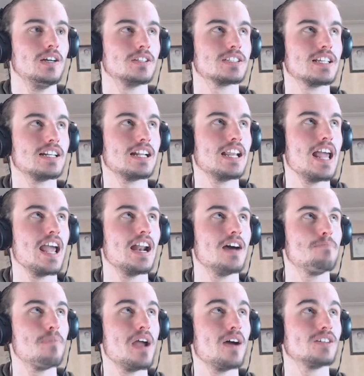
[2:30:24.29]
Sitting at
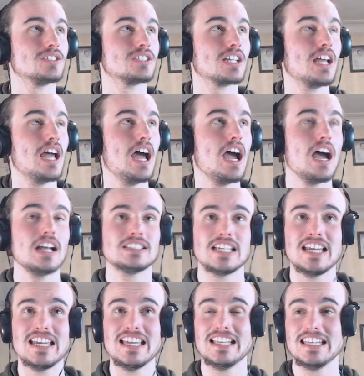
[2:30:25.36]
about
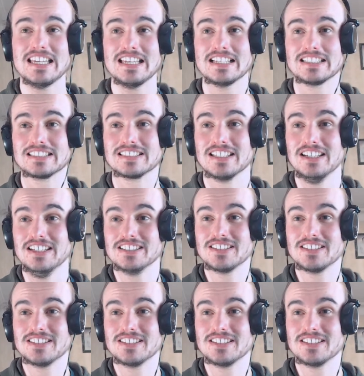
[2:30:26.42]
10 years.